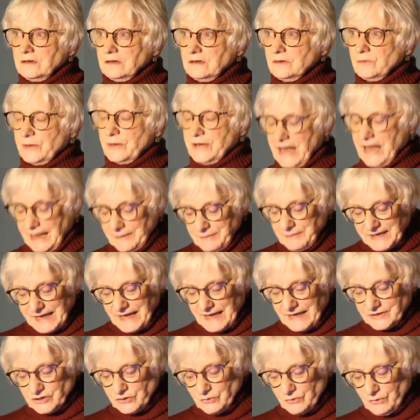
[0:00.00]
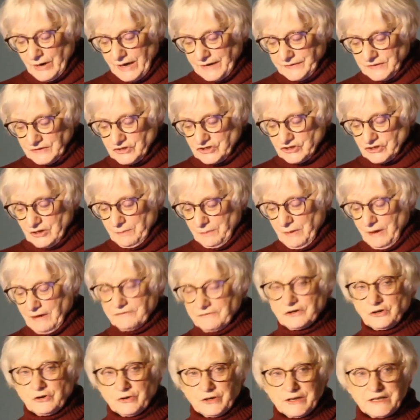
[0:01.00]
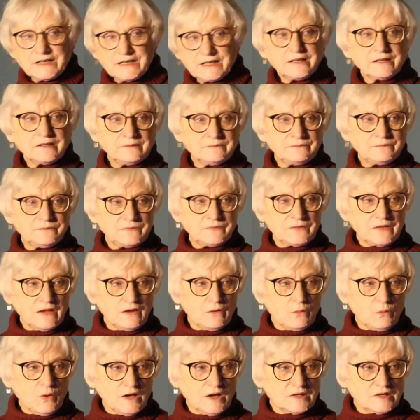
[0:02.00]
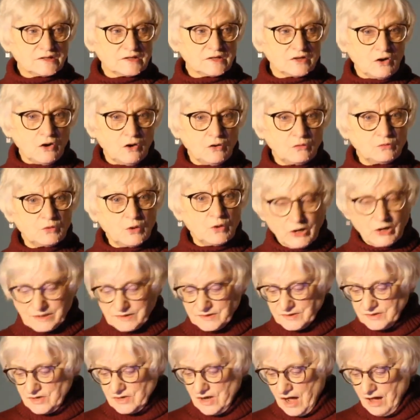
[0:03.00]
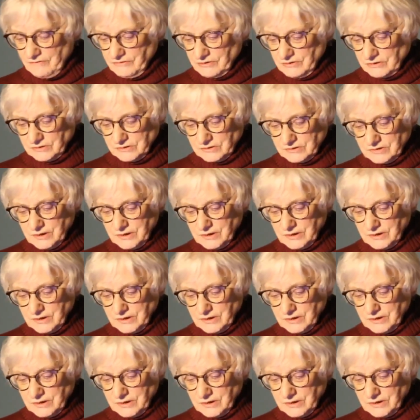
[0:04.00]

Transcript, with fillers: When I began to write The Jump Off Creek, it was O'Rourke's novel,